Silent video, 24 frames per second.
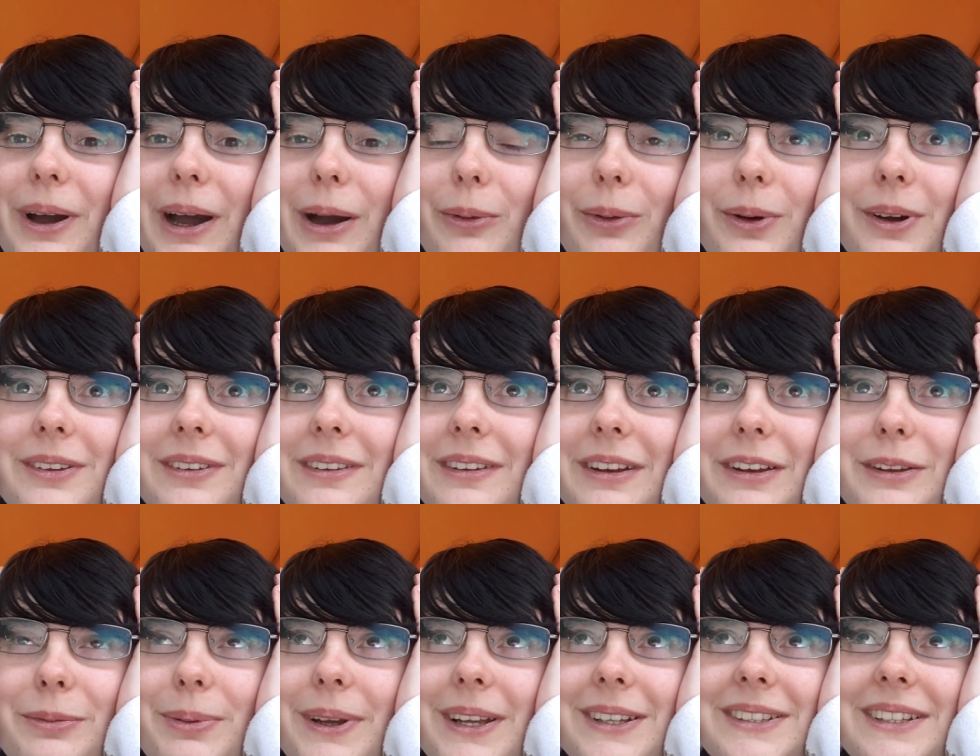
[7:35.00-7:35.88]
I wasn't
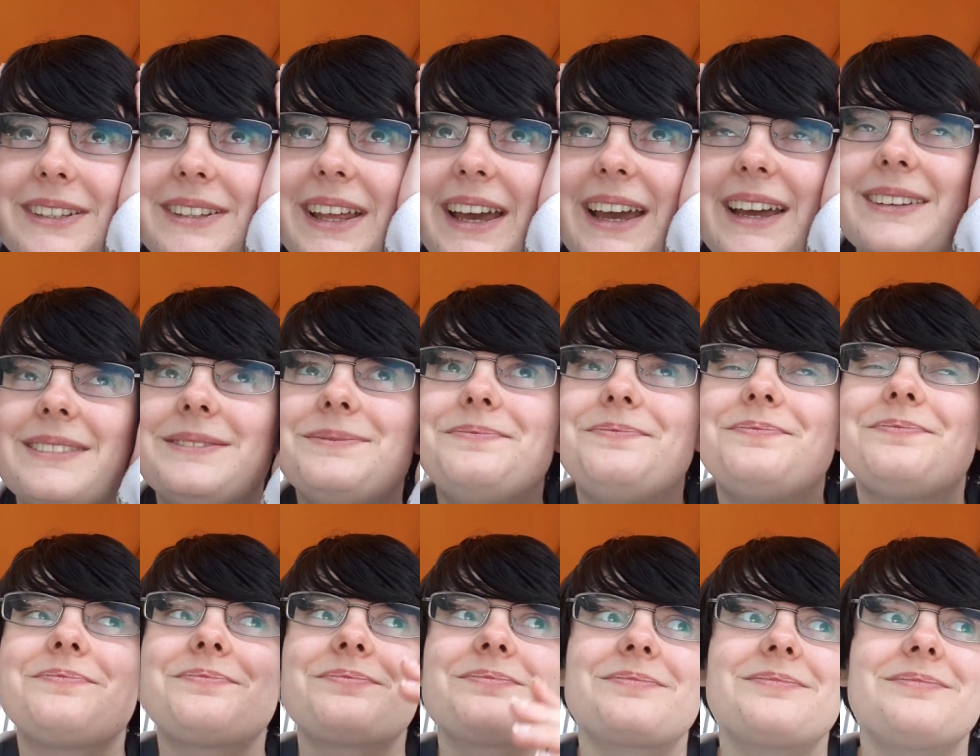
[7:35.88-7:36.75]
expecting that,
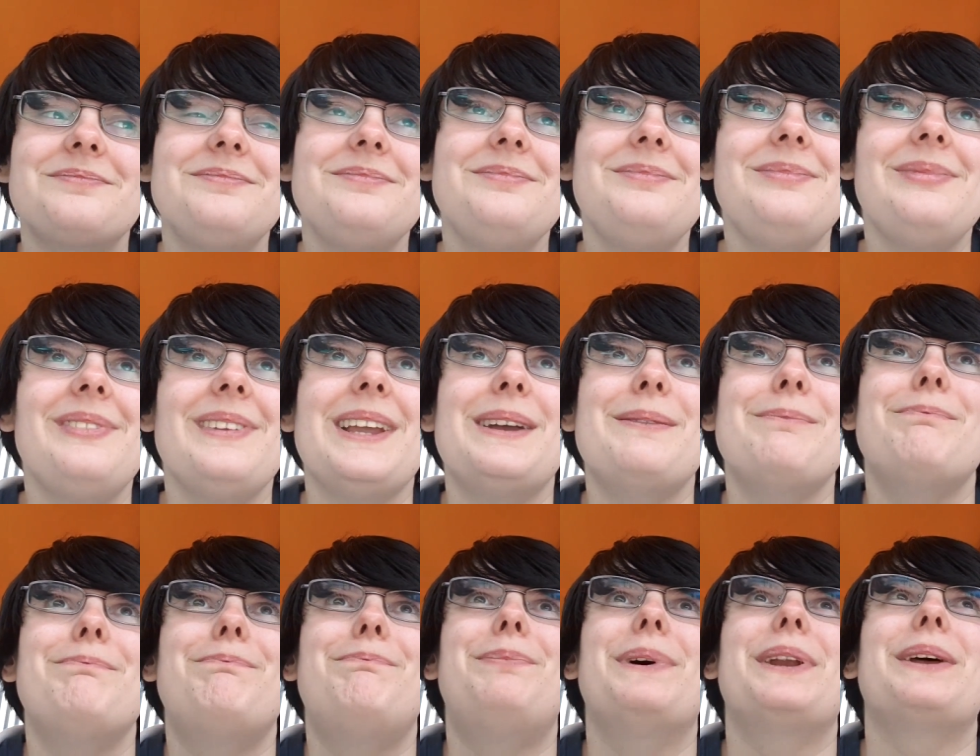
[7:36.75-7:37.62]

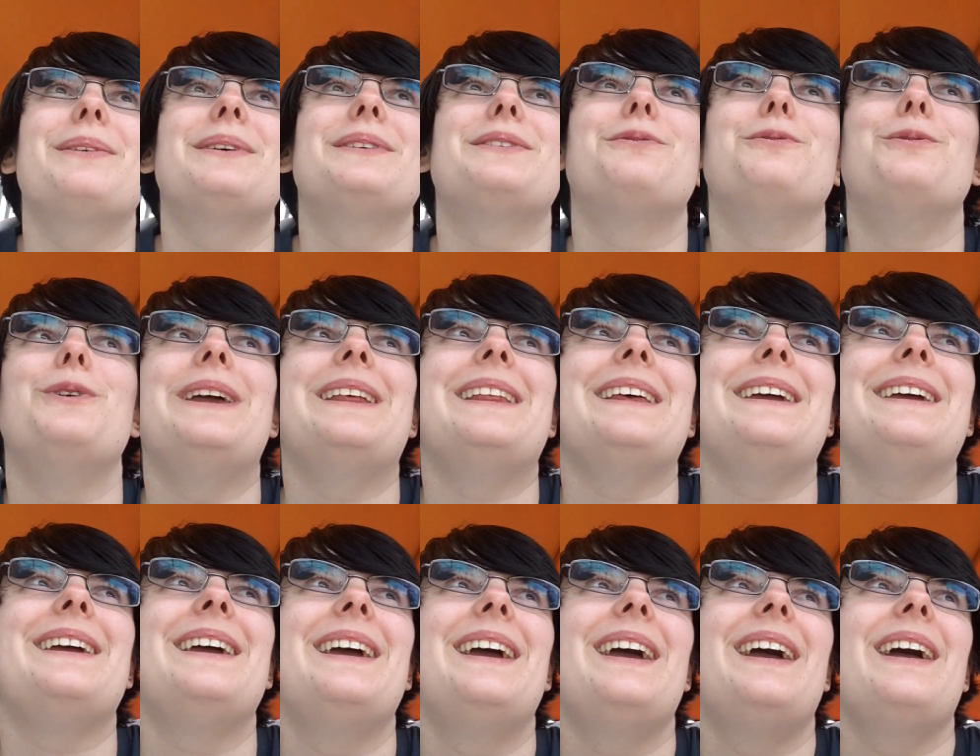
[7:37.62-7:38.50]
but it was really.